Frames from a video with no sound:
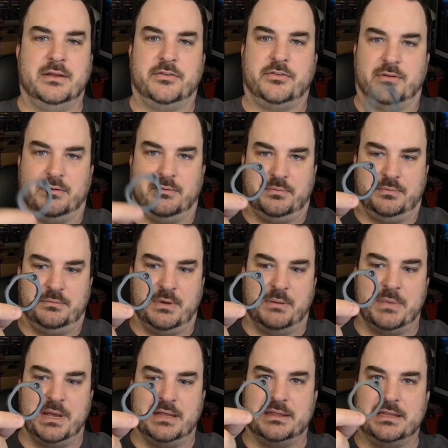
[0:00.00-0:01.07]
So I
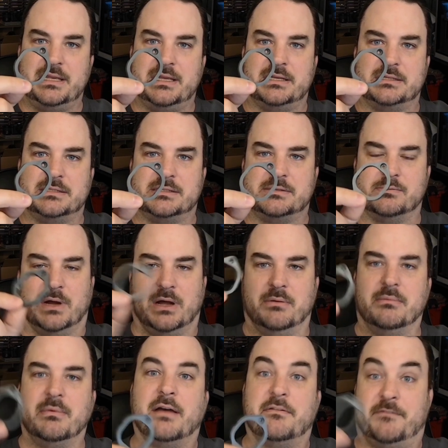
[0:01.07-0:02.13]
made these,
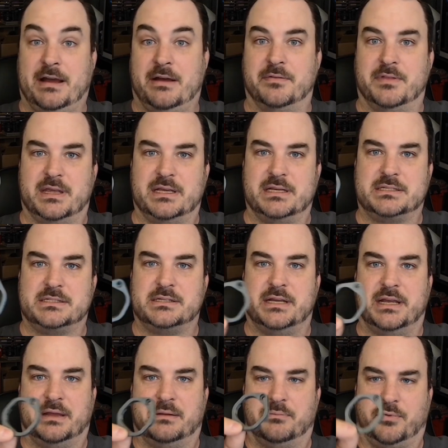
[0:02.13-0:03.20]
I found these
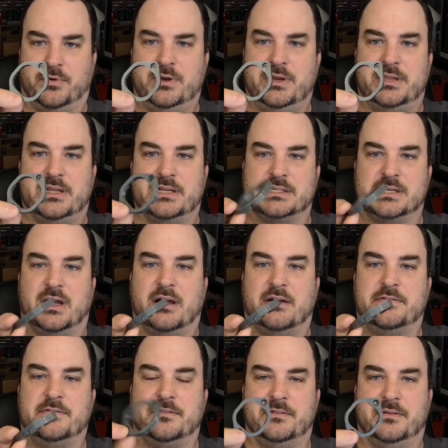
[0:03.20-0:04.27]
and printed these
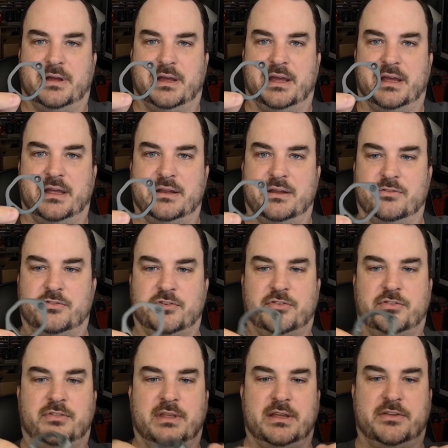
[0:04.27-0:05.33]
off, and
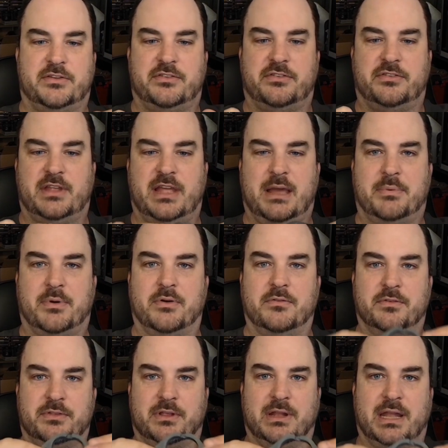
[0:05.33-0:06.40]
they snap
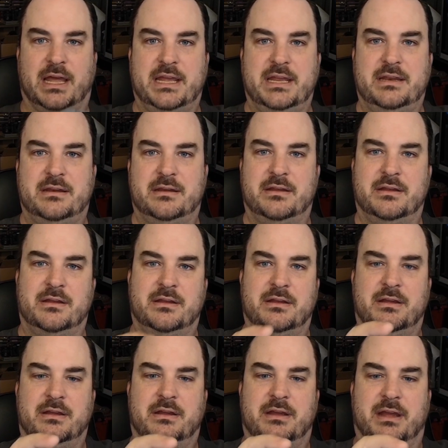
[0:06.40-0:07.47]
over the light,
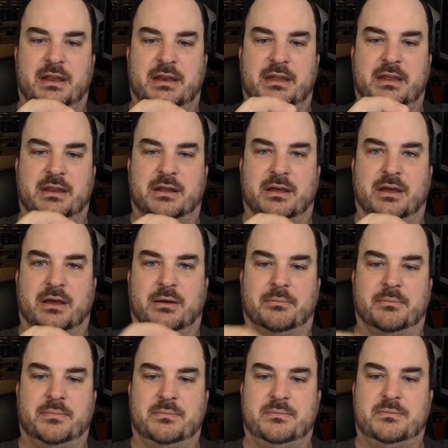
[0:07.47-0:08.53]
and
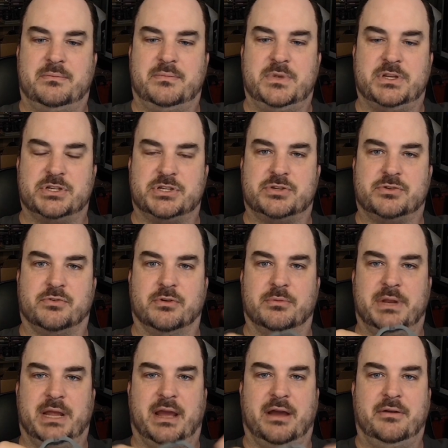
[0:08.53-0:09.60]
then you just screw them
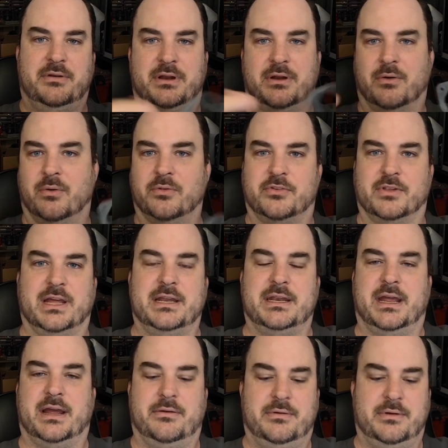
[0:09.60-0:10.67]
down and it holds the light
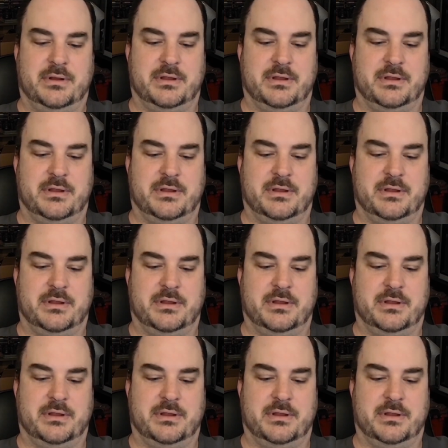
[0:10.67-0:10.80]
down.